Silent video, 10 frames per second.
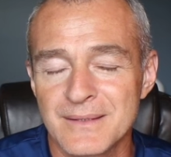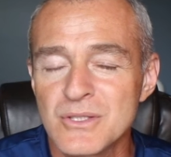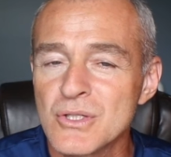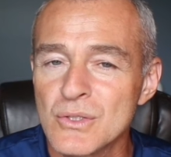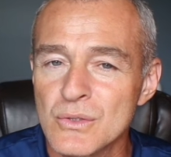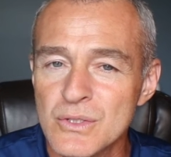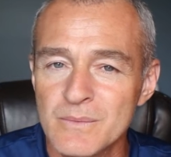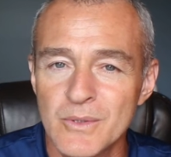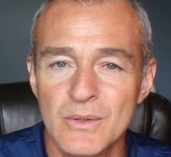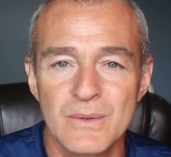It's so
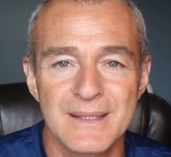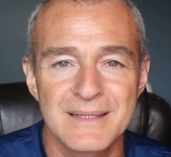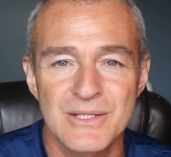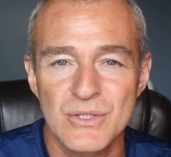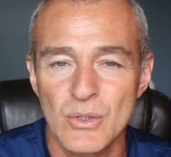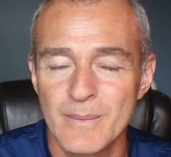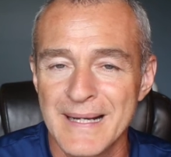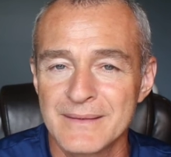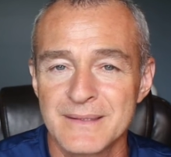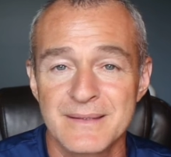smooth, it's so
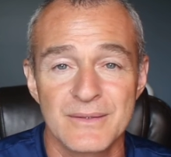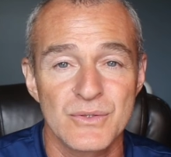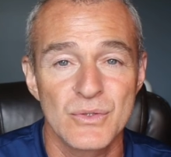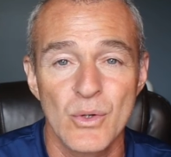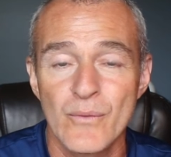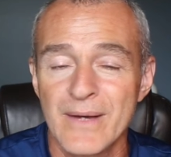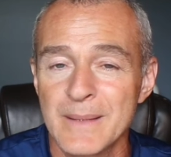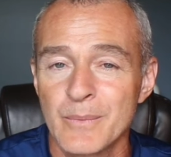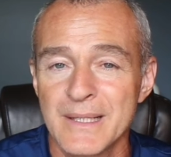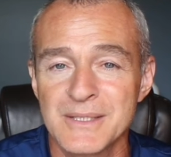balanced, there's no
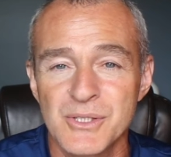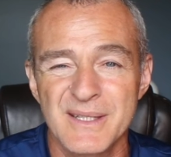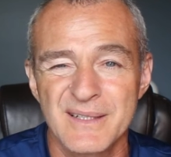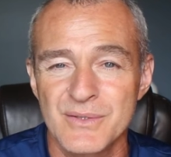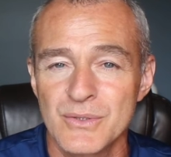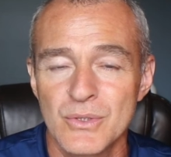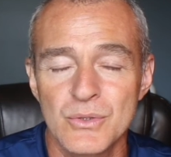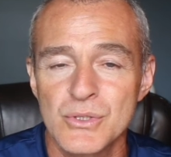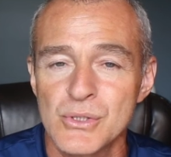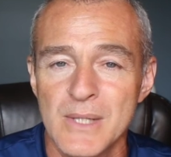vibration, there's
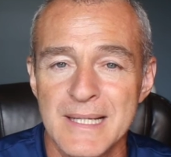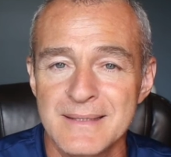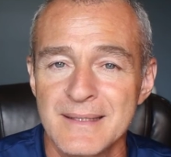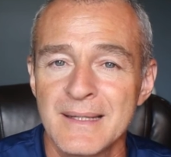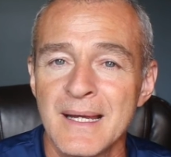no stress